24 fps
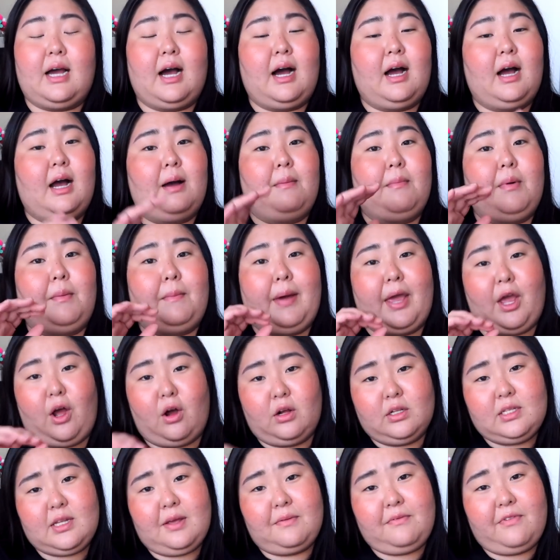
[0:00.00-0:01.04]
My
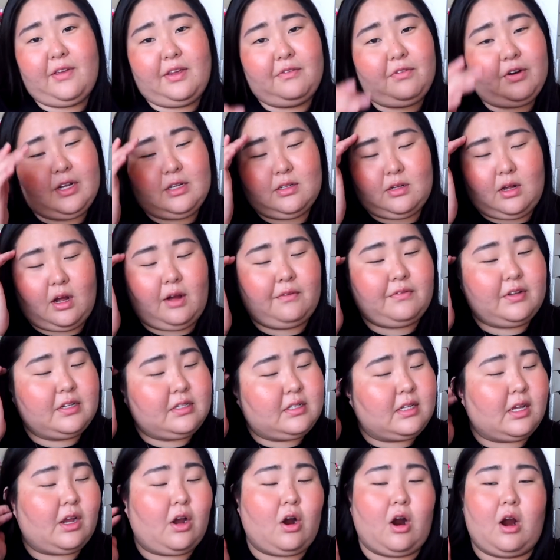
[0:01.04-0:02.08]
all-time favorite is
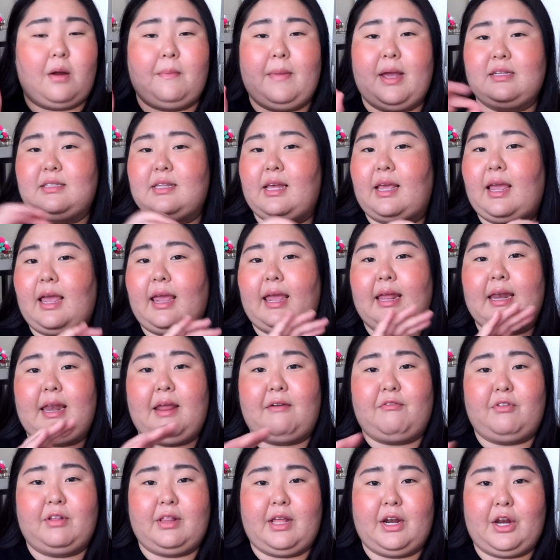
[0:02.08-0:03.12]
obviously Carmex, like I can
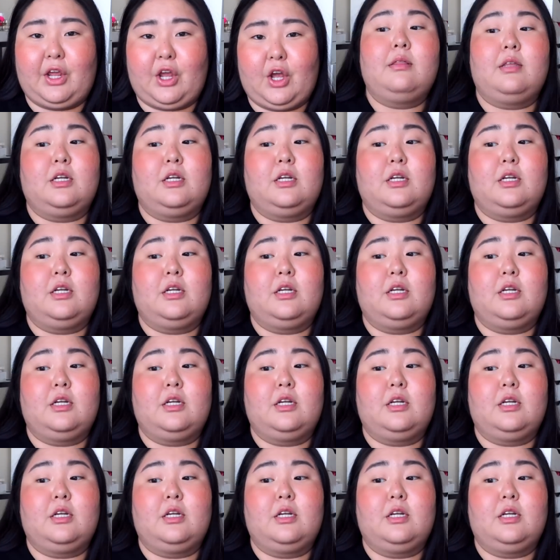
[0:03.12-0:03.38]
never let it go.